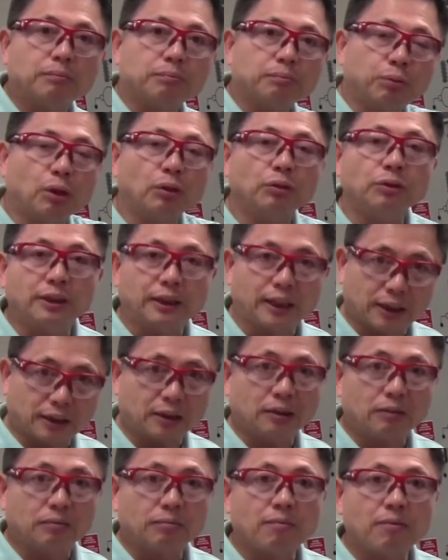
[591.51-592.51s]

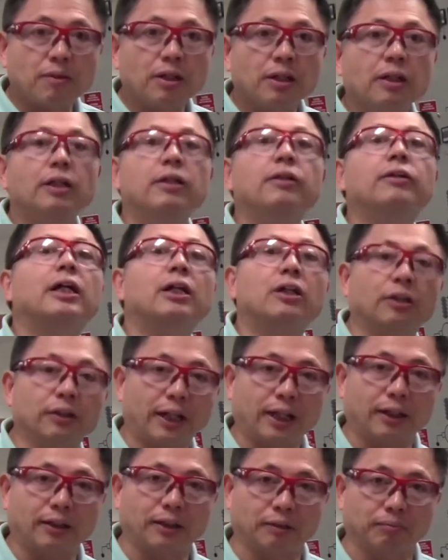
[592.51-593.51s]
process, you can
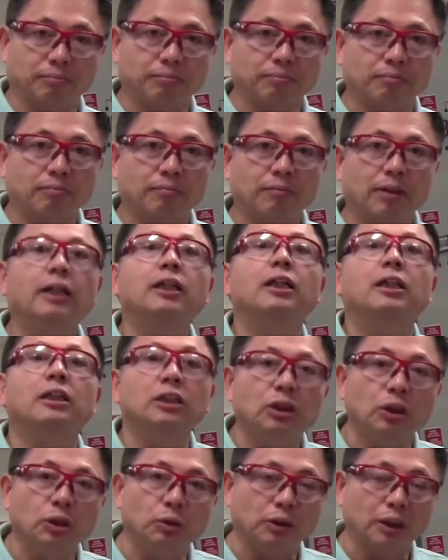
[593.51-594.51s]
connect them and you can
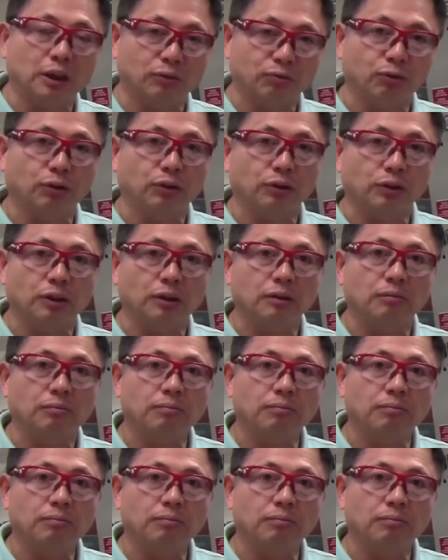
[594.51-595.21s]
use it first.